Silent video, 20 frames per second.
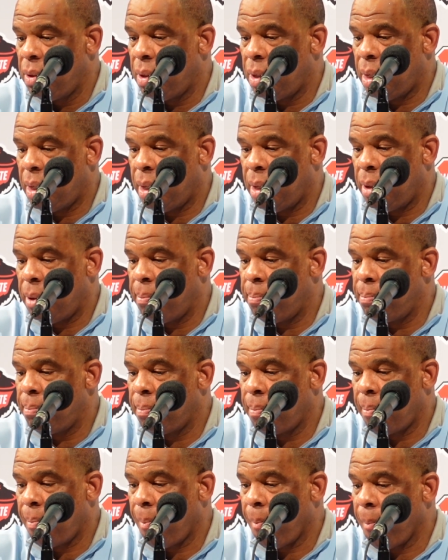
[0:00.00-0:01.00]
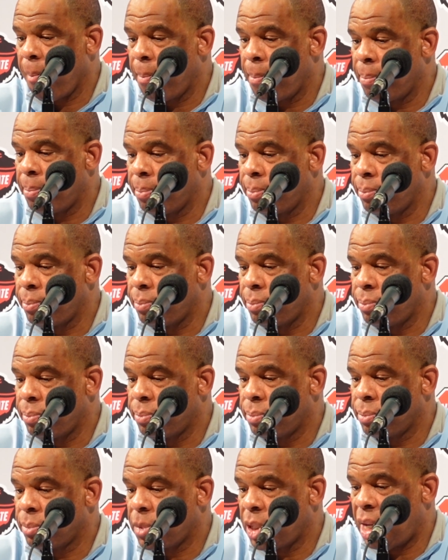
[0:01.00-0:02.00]
Um,
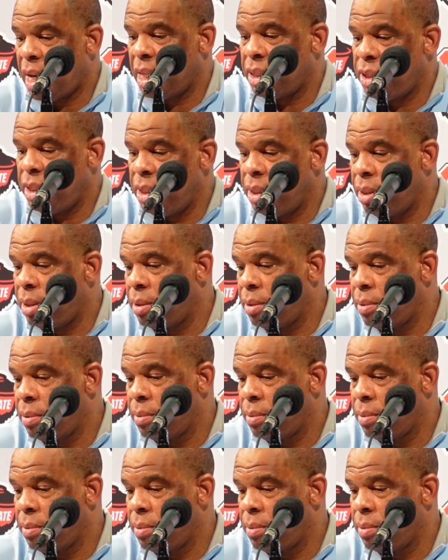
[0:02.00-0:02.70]
and I think,